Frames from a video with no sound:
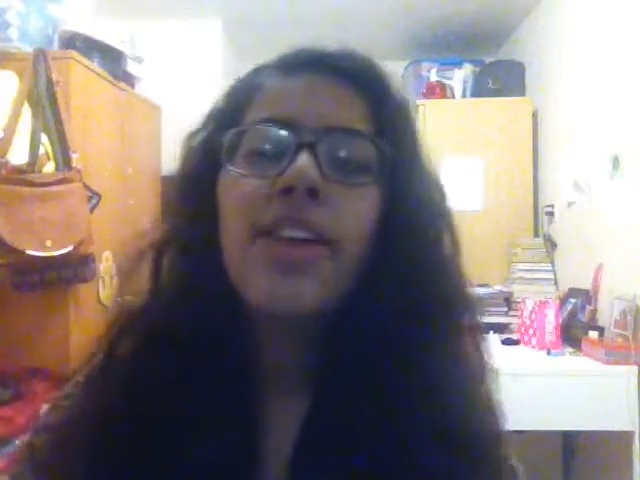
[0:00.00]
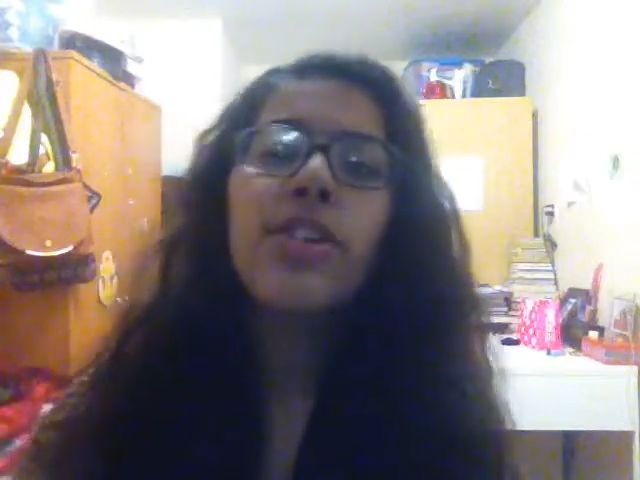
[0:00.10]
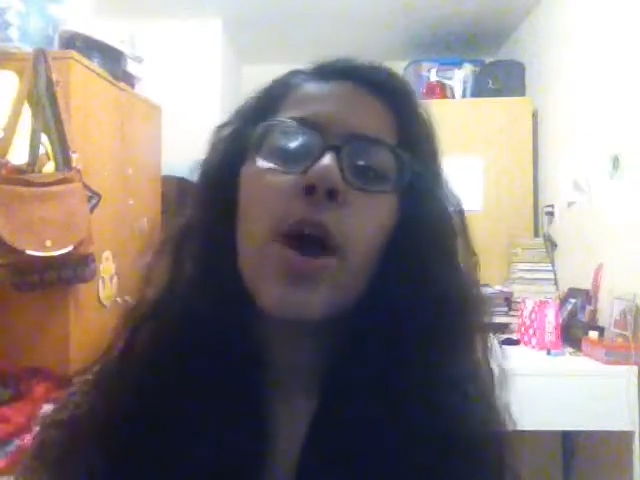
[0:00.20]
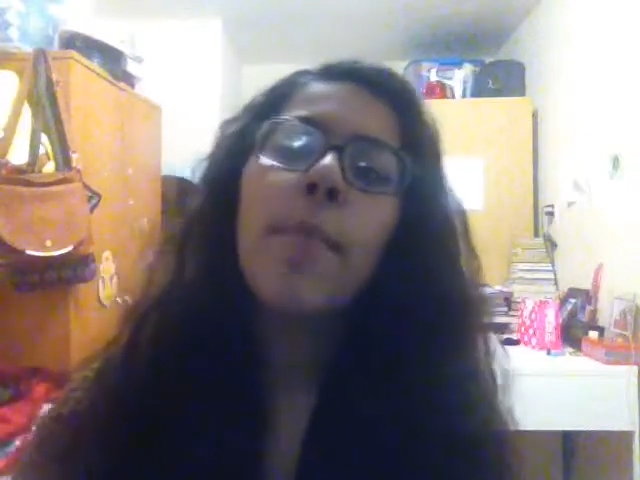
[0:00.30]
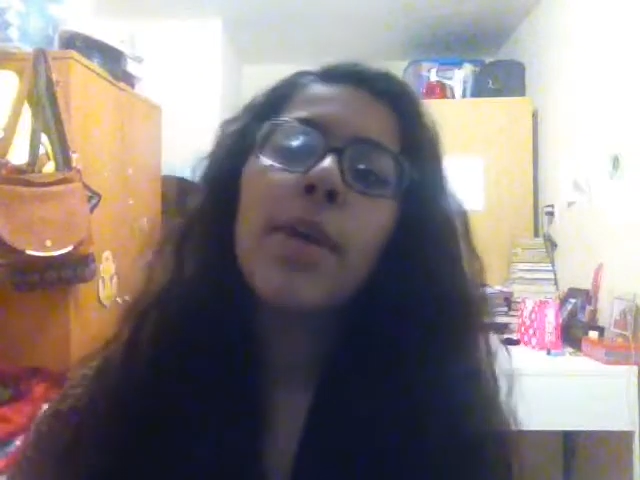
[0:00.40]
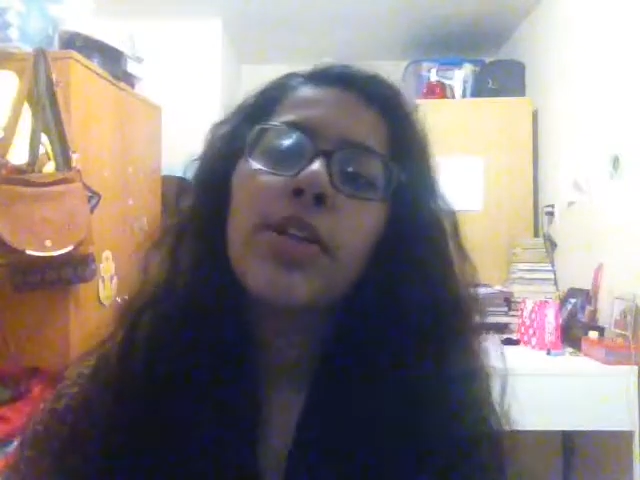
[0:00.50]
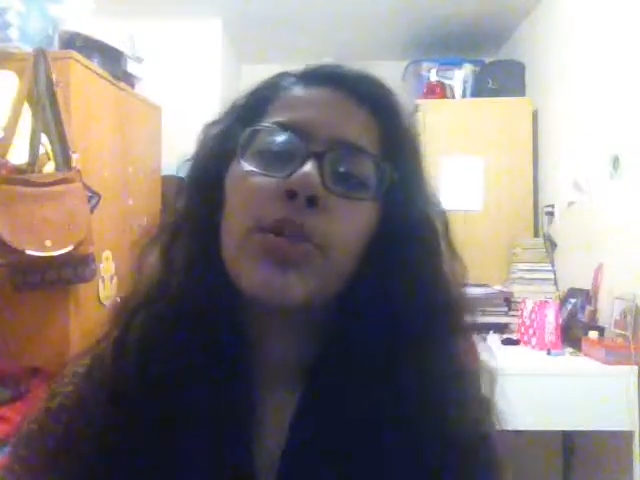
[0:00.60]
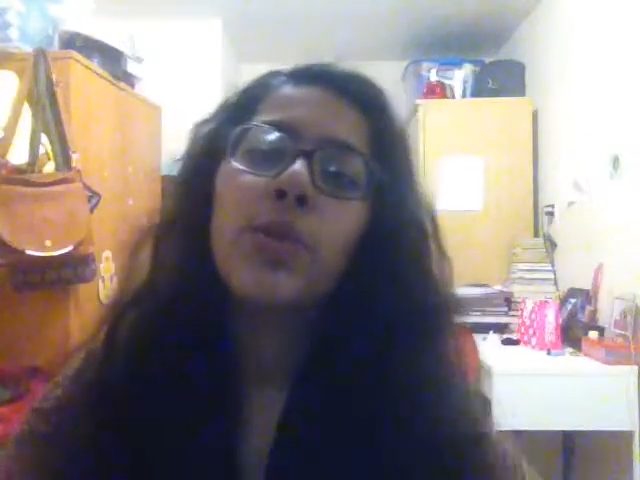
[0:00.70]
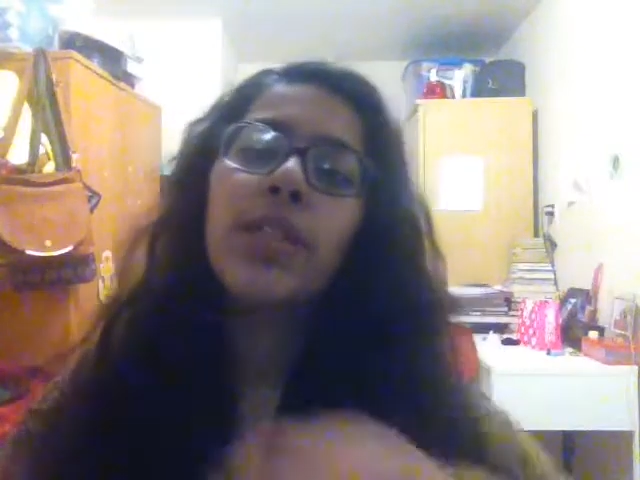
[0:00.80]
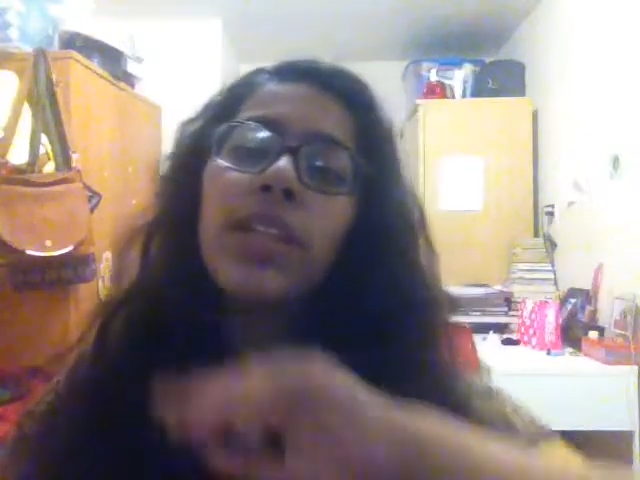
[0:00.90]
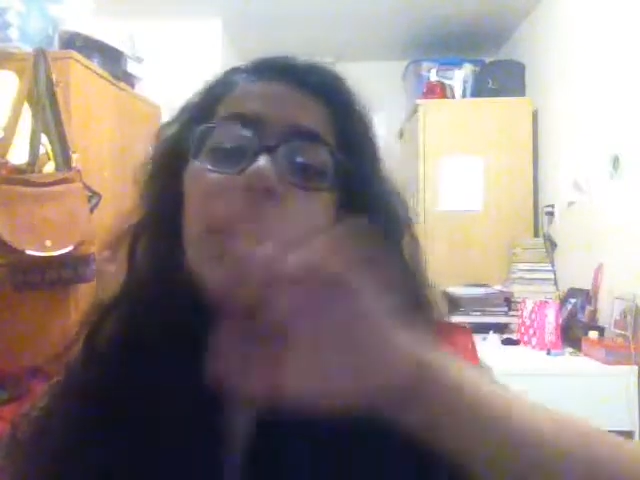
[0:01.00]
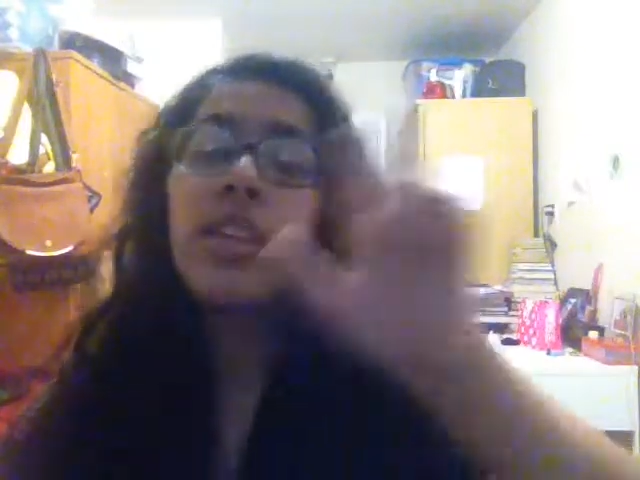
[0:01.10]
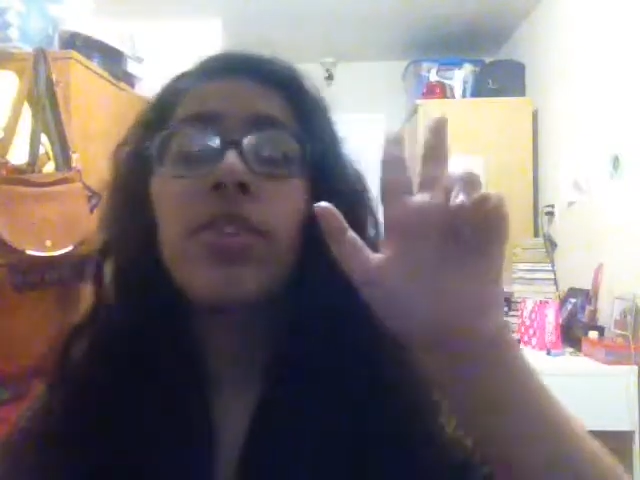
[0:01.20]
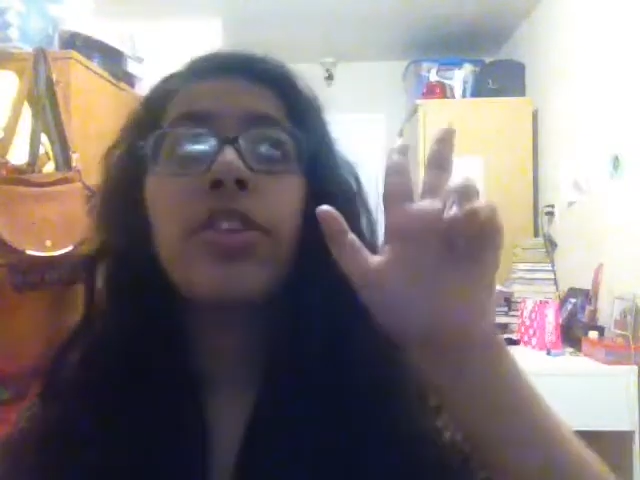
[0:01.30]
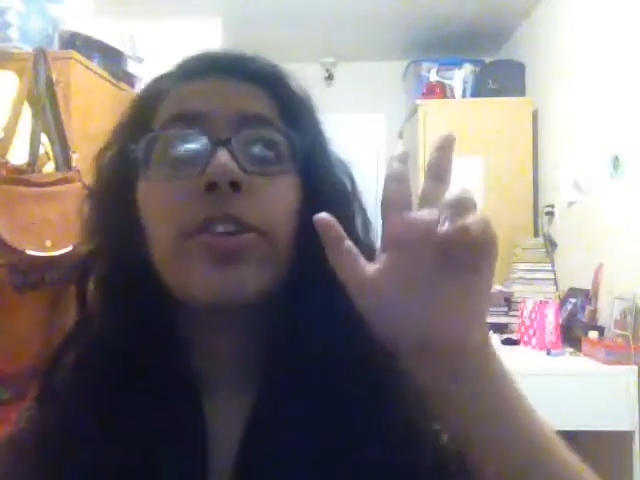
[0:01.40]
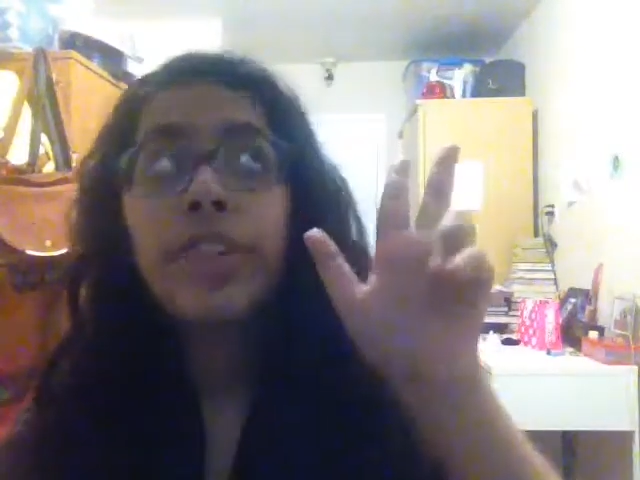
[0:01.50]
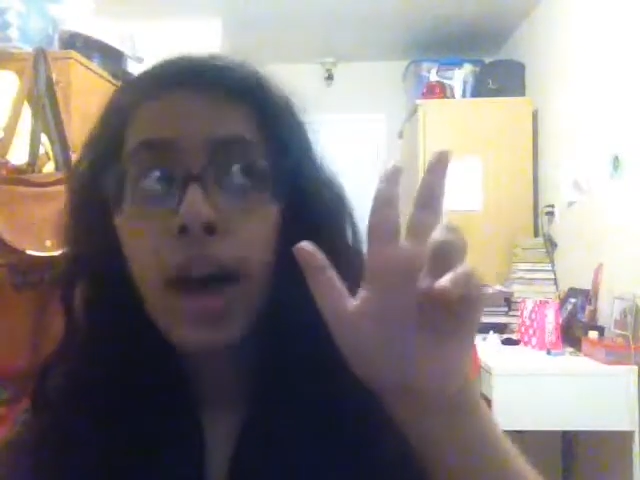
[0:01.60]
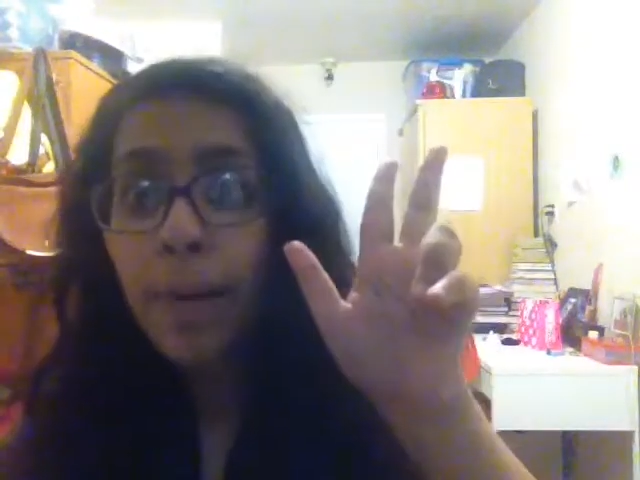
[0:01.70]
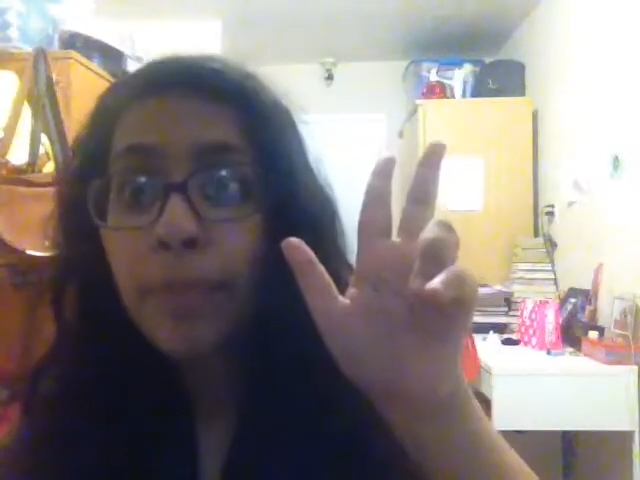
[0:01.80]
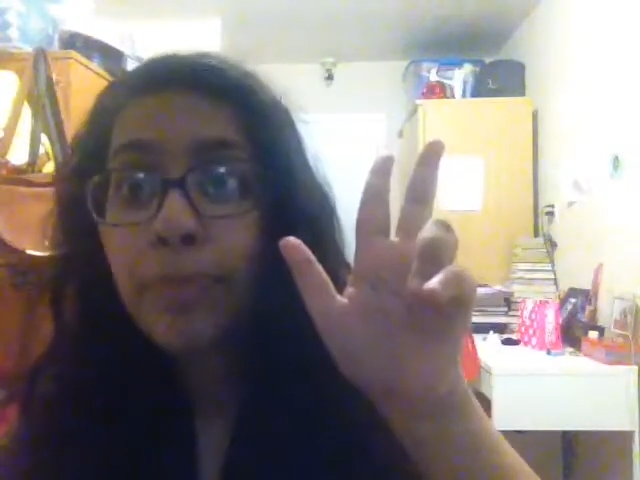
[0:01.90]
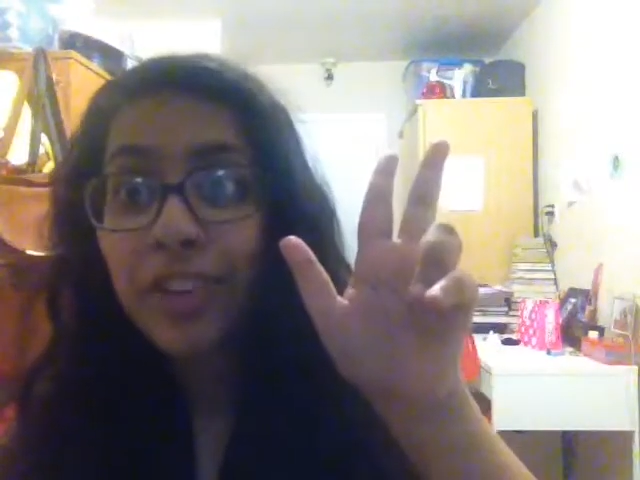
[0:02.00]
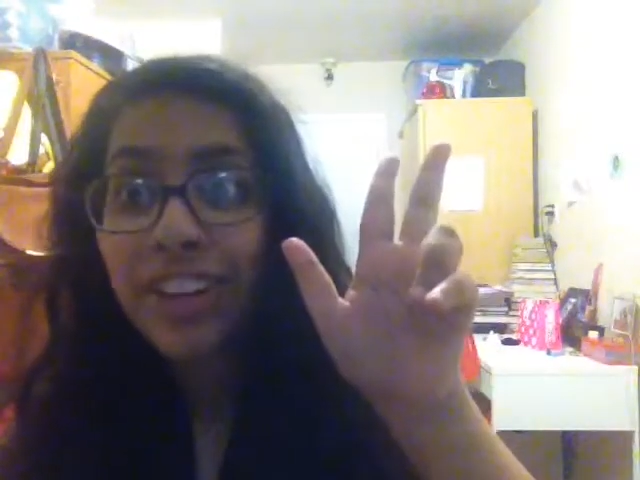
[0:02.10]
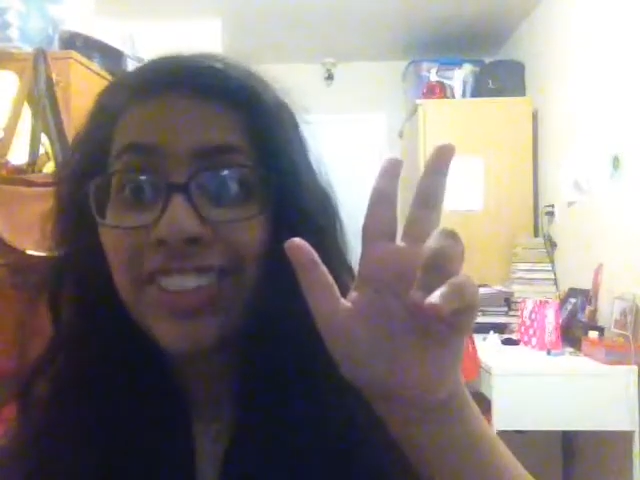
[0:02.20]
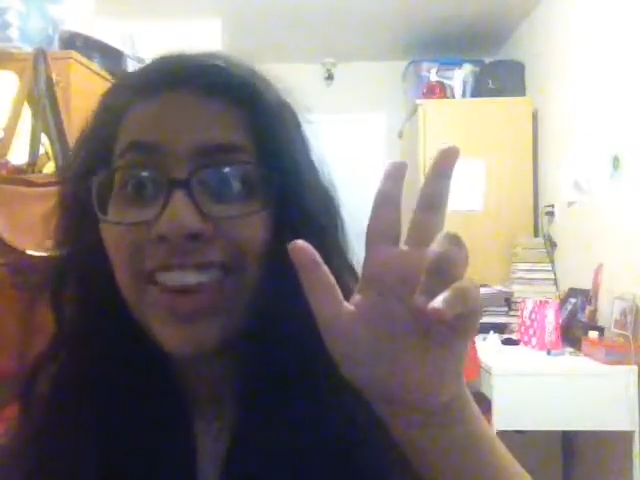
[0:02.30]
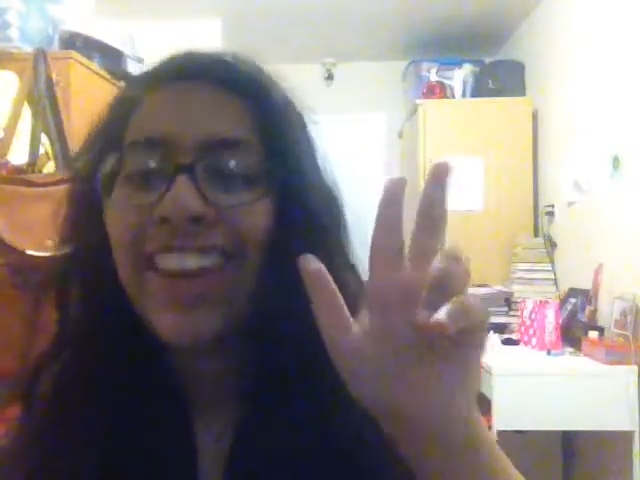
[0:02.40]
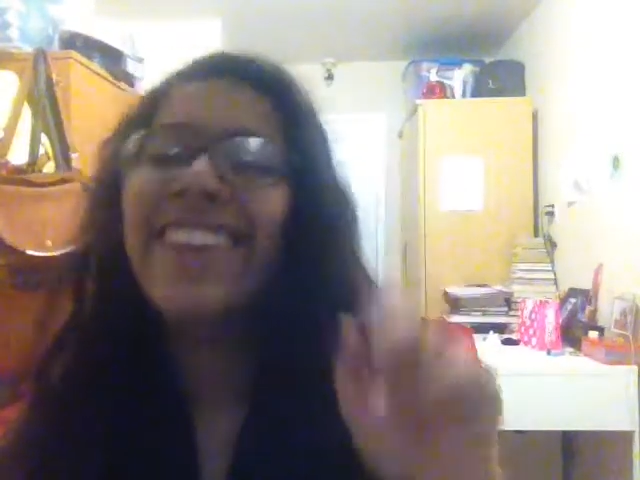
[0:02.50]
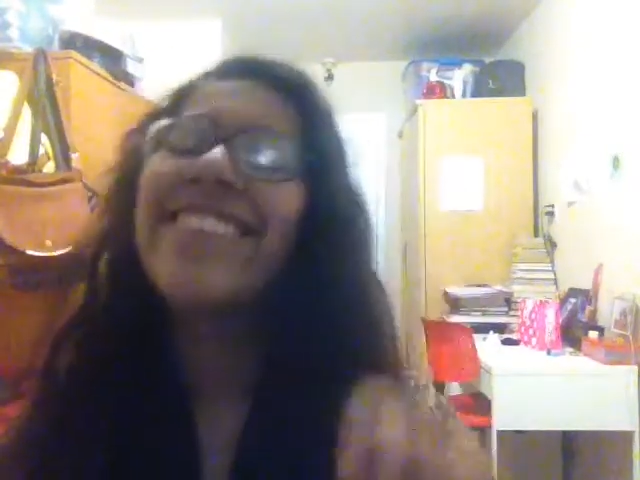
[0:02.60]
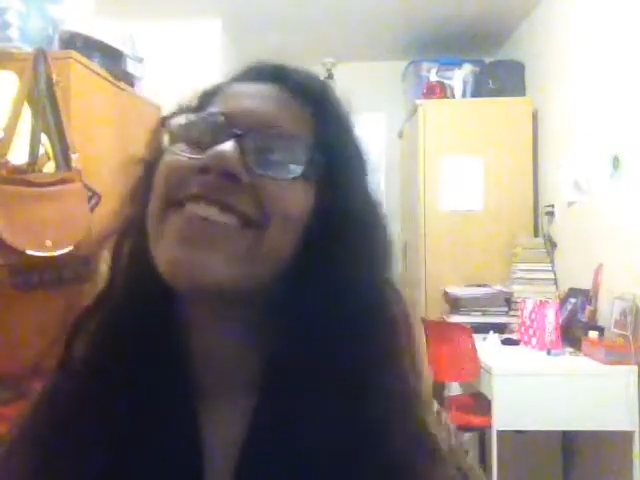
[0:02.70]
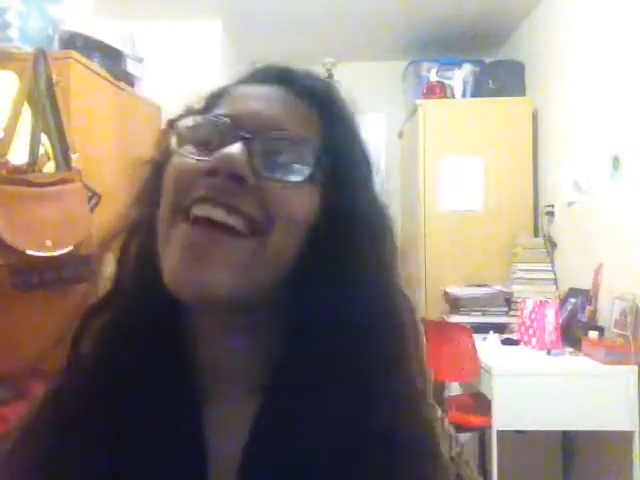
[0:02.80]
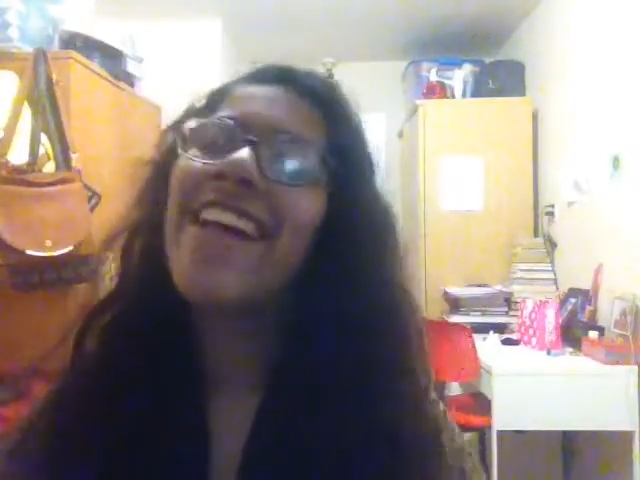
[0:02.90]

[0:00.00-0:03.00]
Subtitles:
So I'm going to do the top three things